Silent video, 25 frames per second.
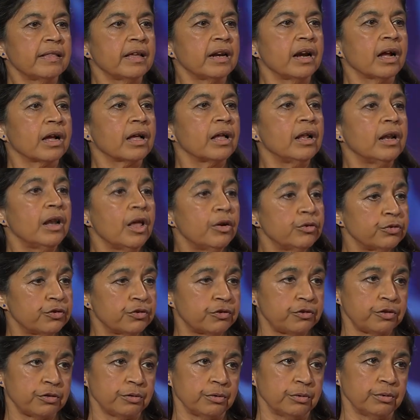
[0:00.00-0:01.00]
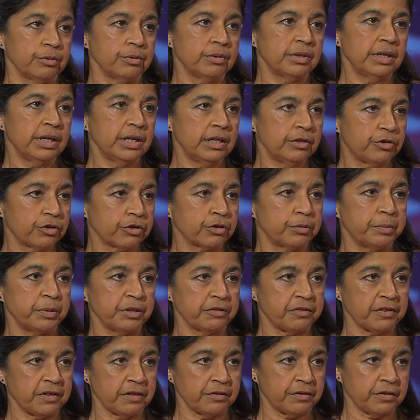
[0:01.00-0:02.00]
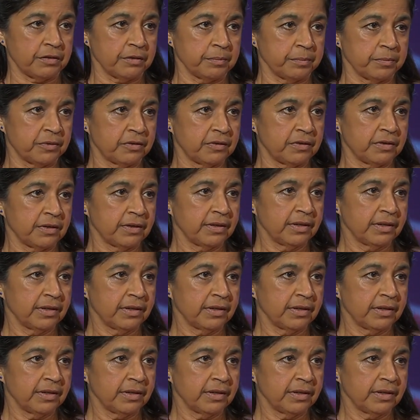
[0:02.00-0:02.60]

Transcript: that are close to integrable systems.